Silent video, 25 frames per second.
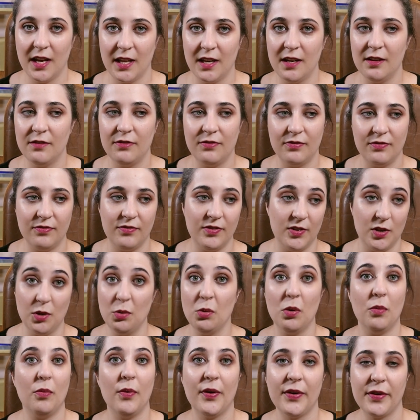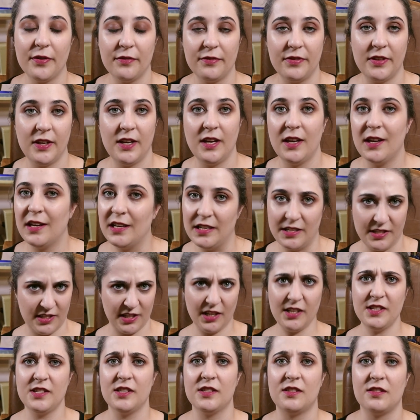And if you are one of the
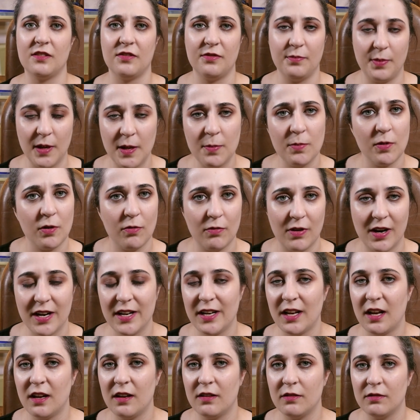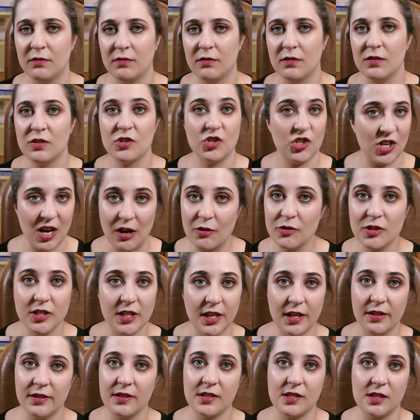dozens of people right now
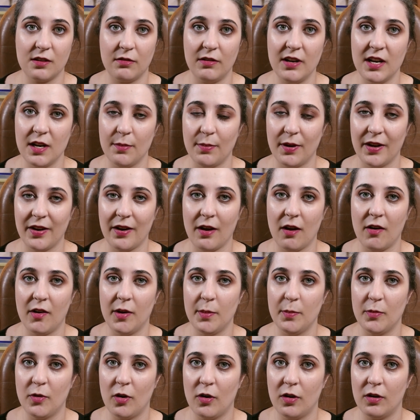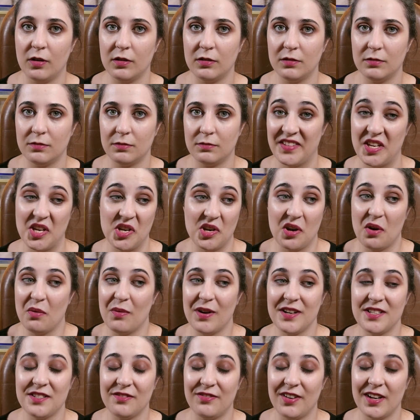shouting at the screen about how I'm wrong, you know
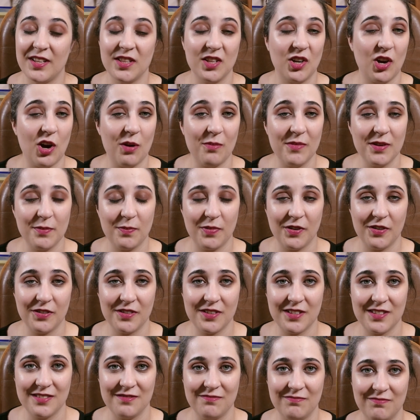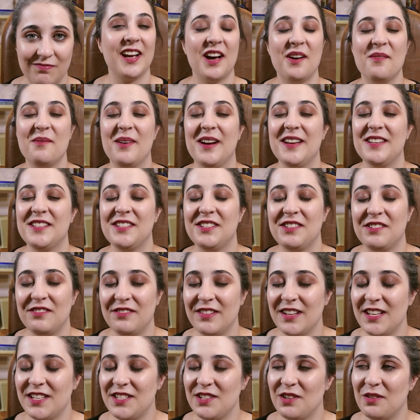where to find the comment box. Can't wait to
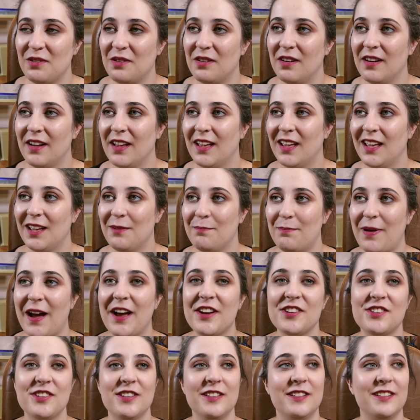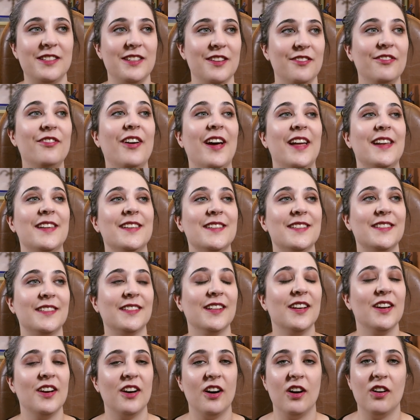read your impassioned defense
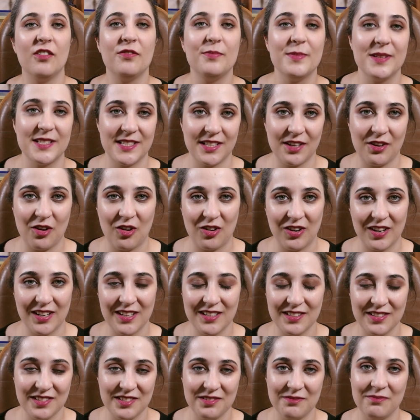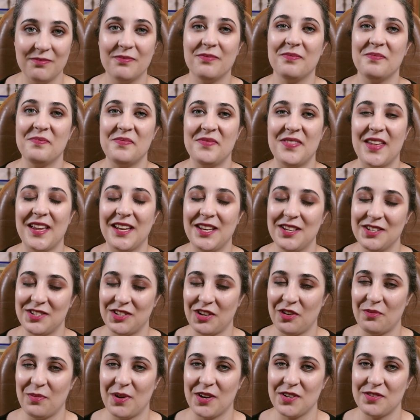of Mr. Collins. Thank you
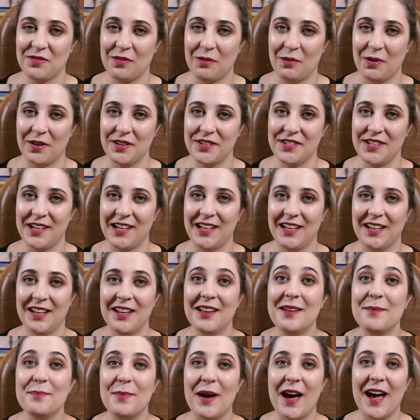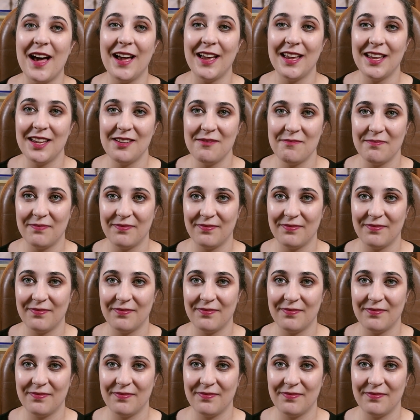so much for watching. Bye!